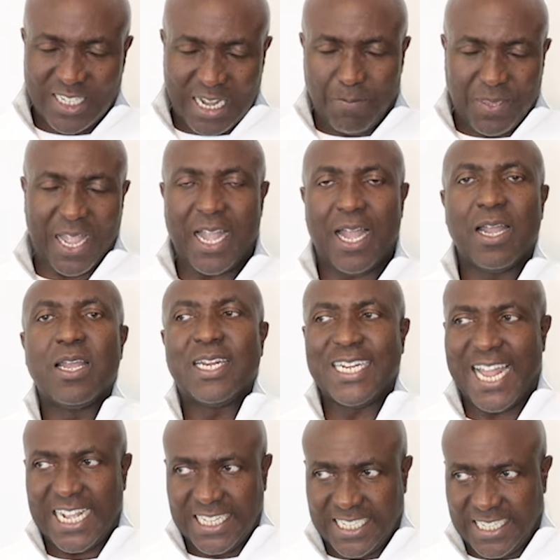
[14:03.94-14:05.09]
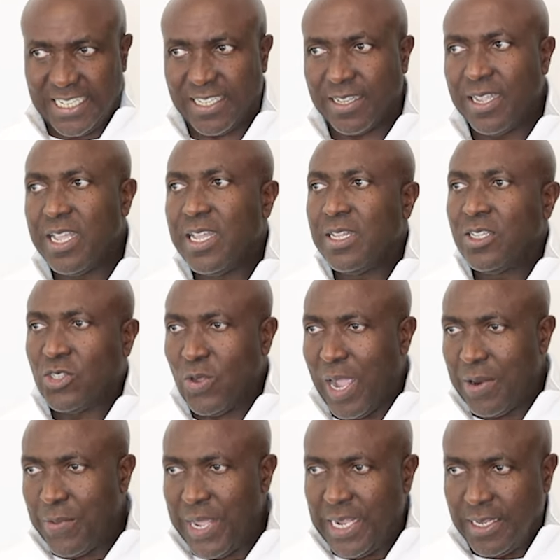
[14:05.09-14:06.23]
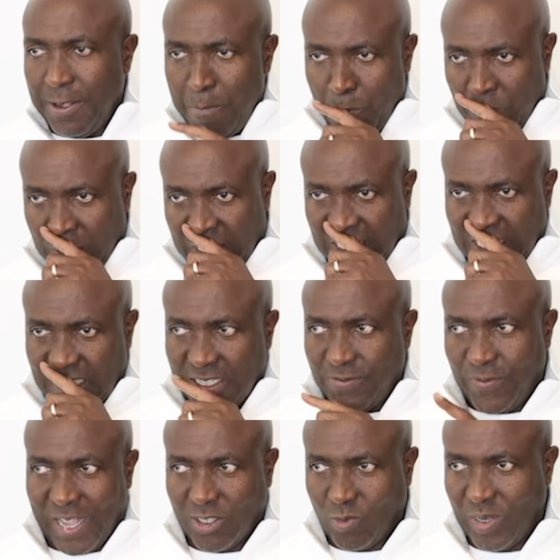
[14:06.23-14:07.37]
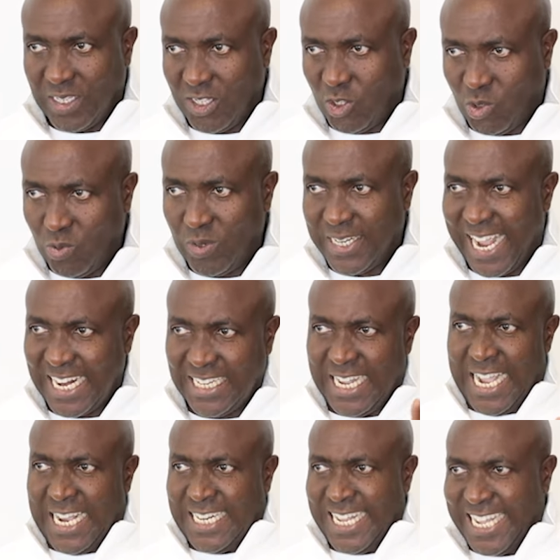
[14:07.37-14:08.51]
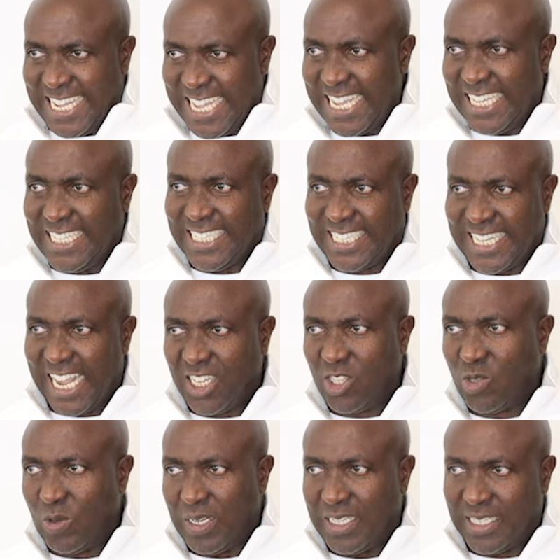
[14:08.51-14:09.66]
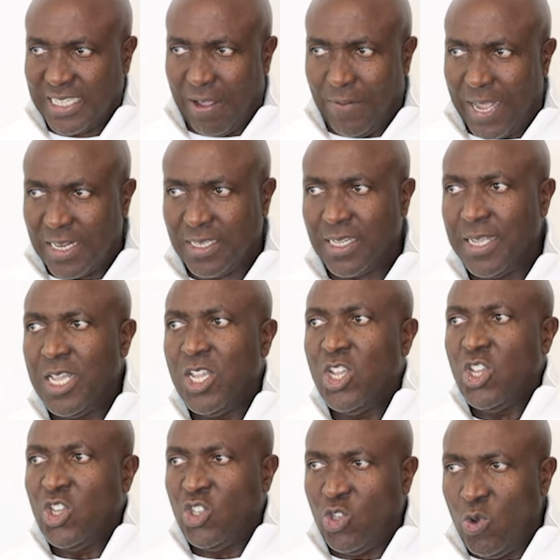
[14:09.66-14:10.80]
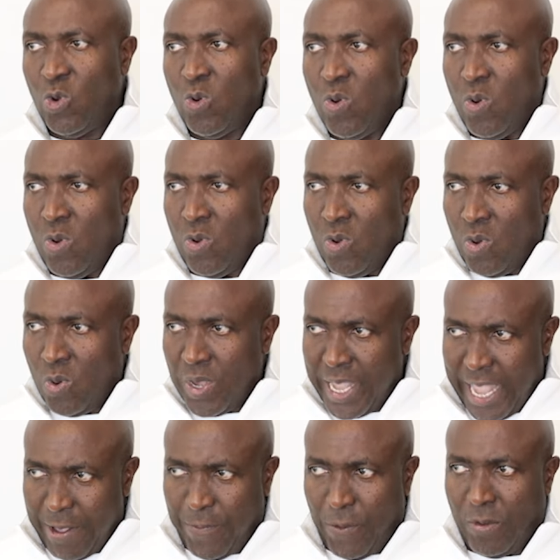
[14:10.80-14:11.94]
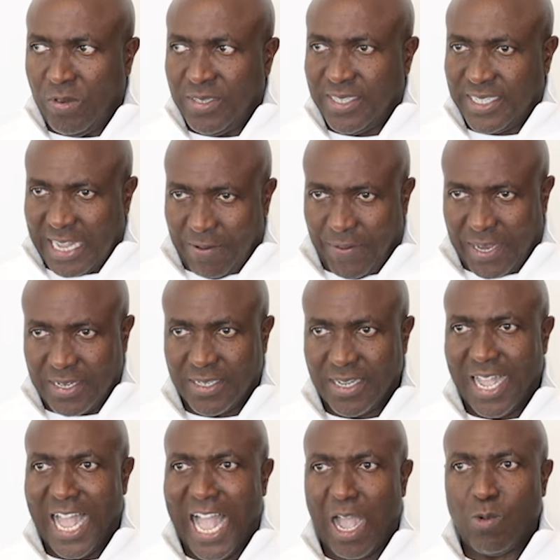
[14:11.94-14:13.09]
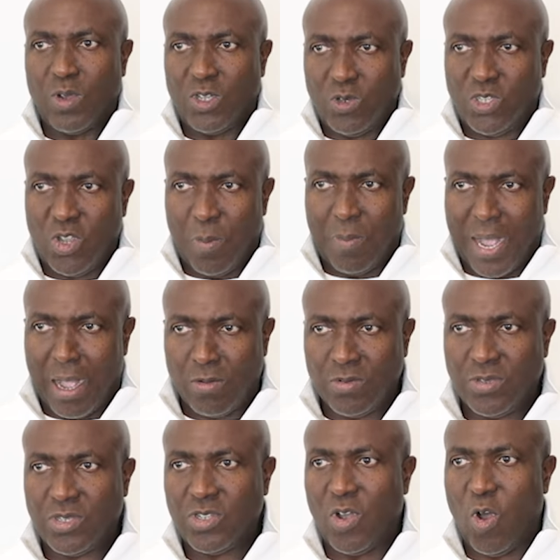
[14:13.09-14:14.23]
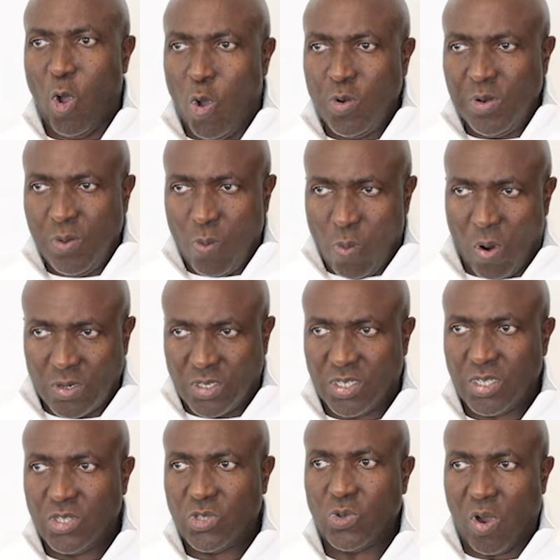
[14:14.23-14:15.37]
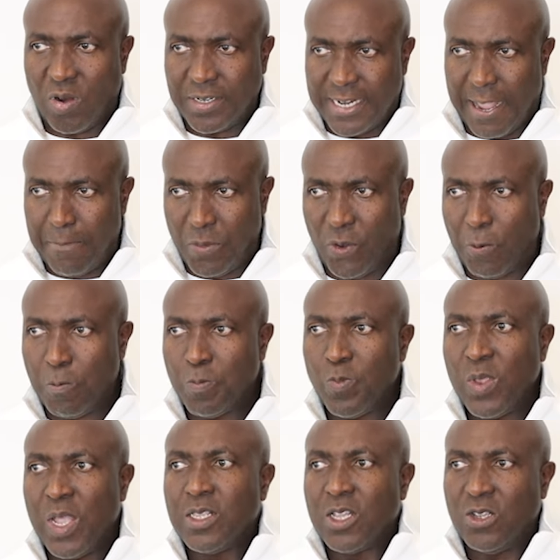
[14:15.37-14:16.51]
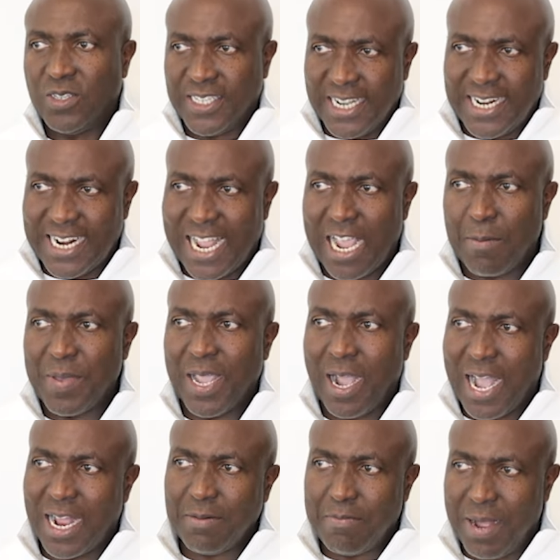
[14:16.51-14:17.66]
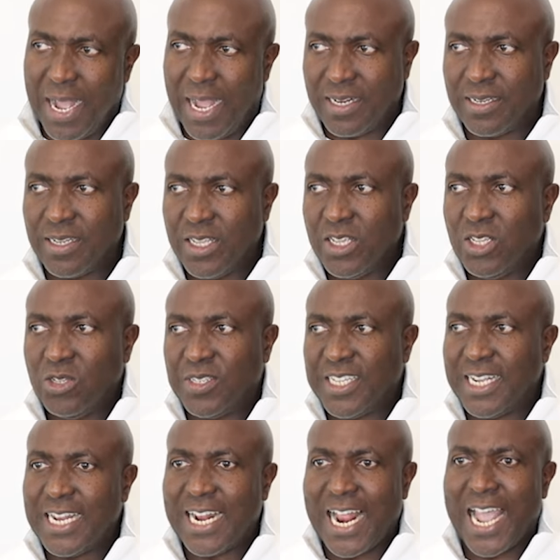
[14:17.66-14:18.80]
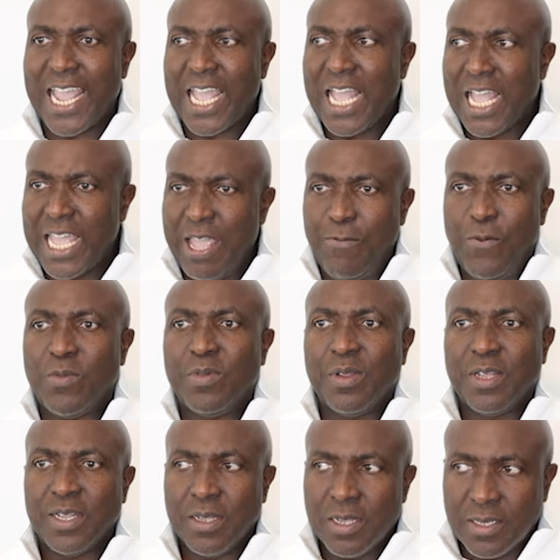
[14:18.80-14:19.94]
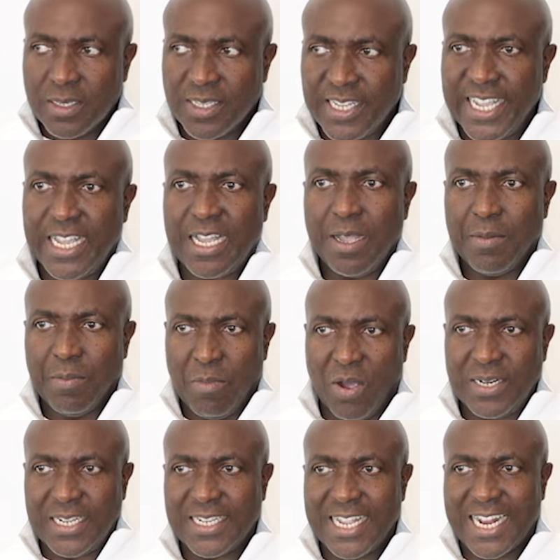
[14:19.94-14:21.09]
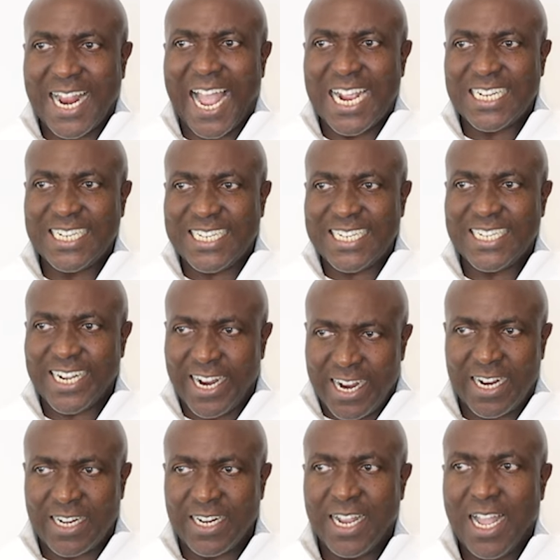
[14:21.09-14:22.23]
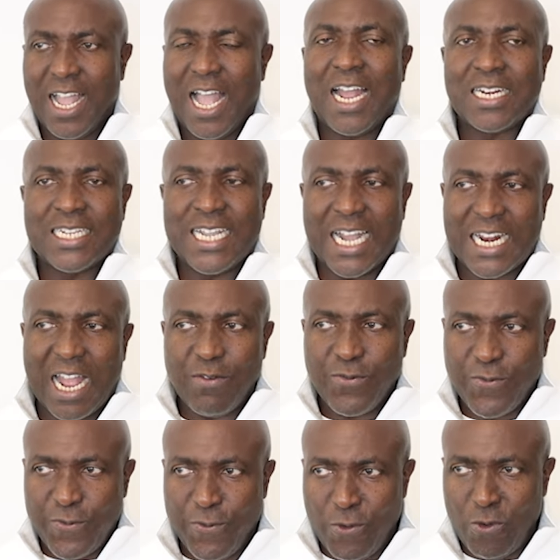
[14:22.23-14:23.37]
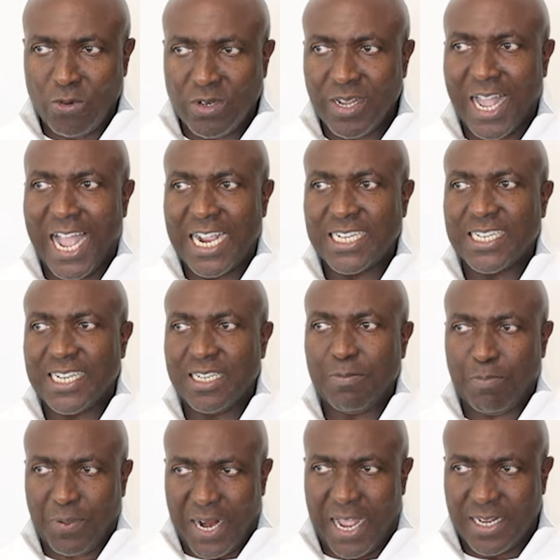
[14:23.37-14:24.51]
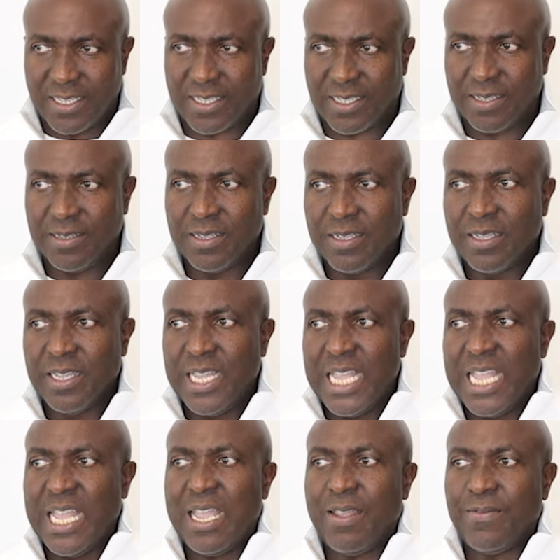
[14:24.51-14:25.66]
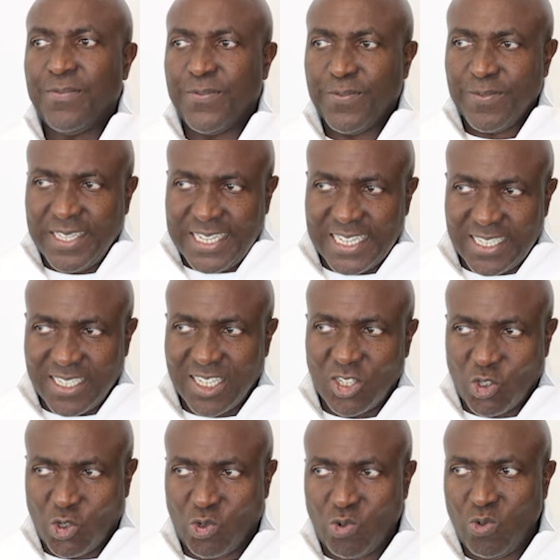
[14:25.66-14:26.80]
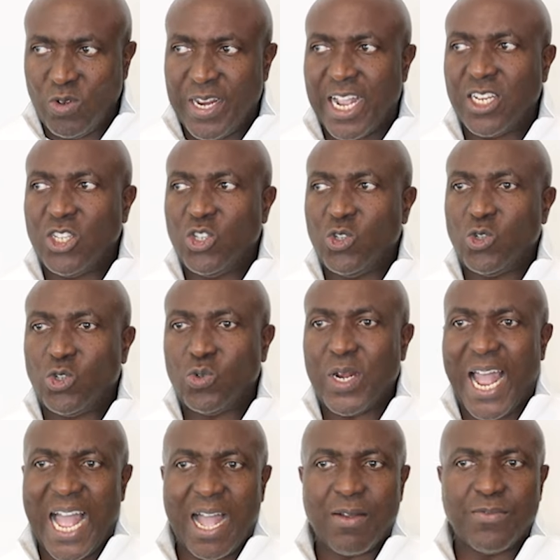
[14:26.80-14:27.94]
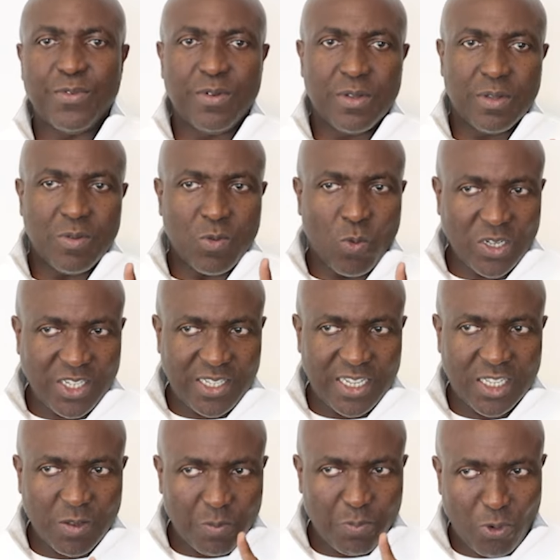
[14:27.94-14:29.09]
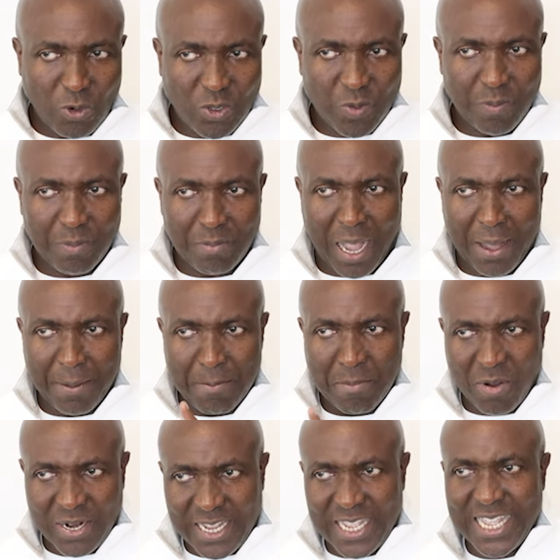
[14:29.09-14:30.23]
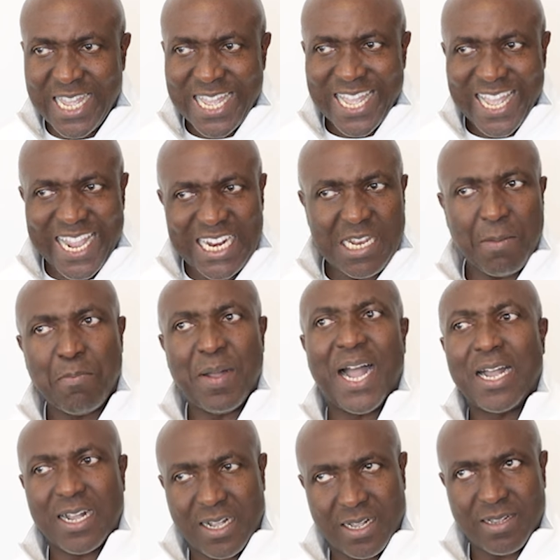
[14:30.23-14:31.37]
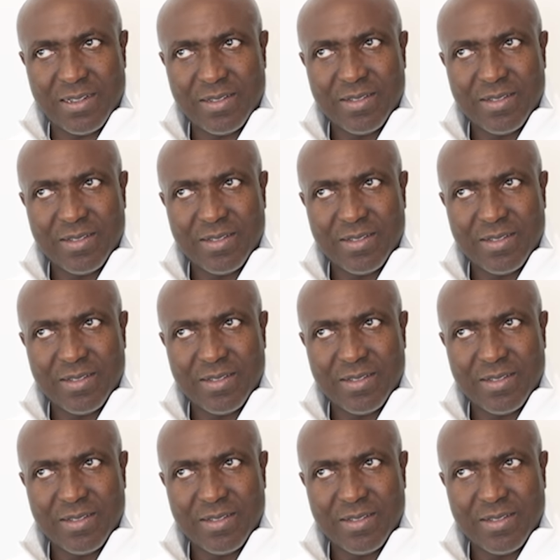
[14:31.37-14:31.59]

chapter 19. So I read, this is verse 22. Then the king said to the servant, you evil servant, I will use your mouth, your own words to condemn you. You said that I am a hard man. You said that I even take money that I didn't earn and gather food I didn't plant. If this is true, then you should have, watch this, put my money in the bank.